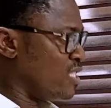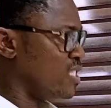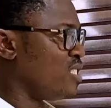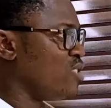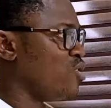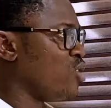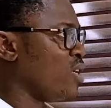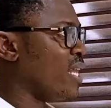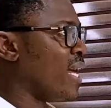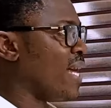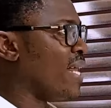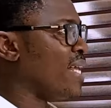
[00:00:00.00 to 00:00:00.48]
The
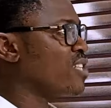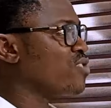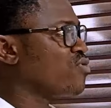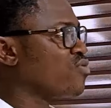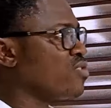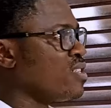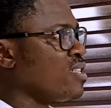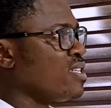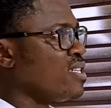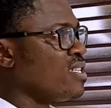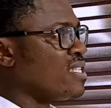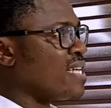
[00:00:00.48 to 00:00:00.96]
journal
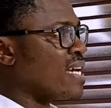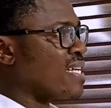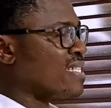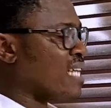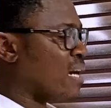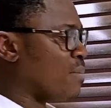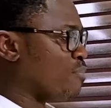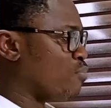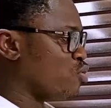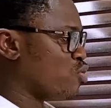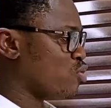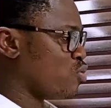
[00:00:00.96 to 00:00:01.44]
entry in the
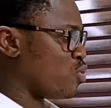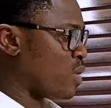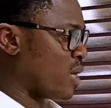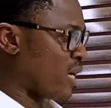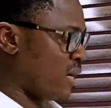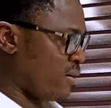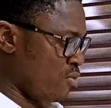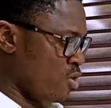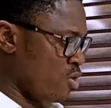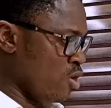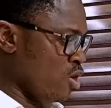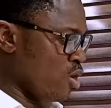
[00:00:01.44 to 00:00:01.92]
examples we
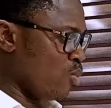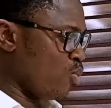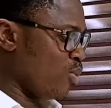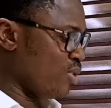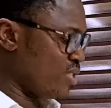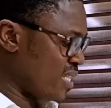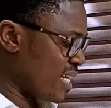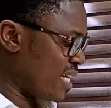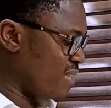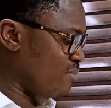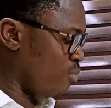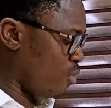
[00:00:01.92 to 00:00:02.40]
have will
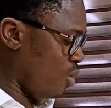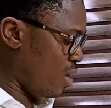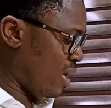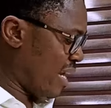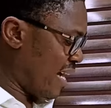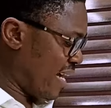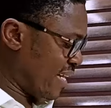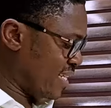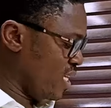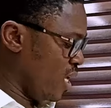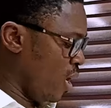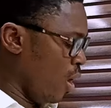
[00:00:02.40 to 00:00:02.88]
shed more
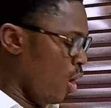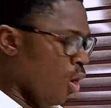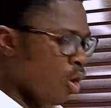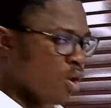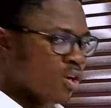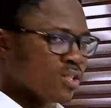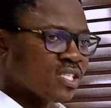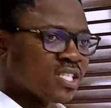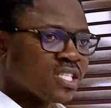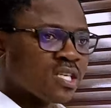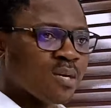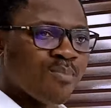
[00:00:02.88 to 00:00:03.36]
light on this.